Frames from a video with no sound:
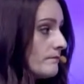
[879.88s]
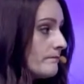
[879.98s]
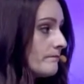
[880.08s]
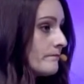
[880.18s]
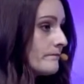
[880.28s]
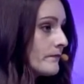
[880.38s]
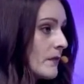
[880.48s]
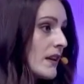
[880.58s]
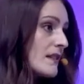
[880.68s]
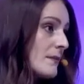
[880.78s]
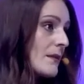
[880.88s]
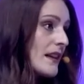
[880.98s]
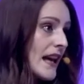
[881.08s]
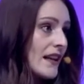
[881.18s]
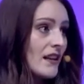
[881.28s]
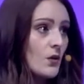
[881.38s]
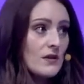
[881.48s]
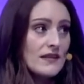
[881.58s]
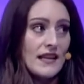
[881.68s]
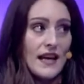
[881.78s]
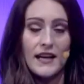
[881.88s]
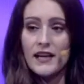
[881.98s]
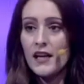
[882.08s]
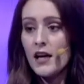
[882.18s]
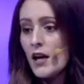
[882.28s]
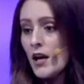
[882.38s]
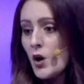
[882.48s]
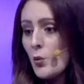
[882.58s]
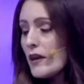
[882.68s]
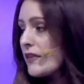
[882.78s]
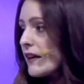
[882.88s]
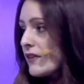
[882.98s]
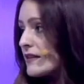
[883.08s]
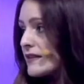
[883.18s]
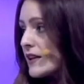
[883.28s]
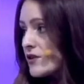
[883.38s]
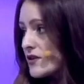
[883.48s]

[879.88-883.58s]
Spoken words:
Because maybe Canada would say, we think this age is good.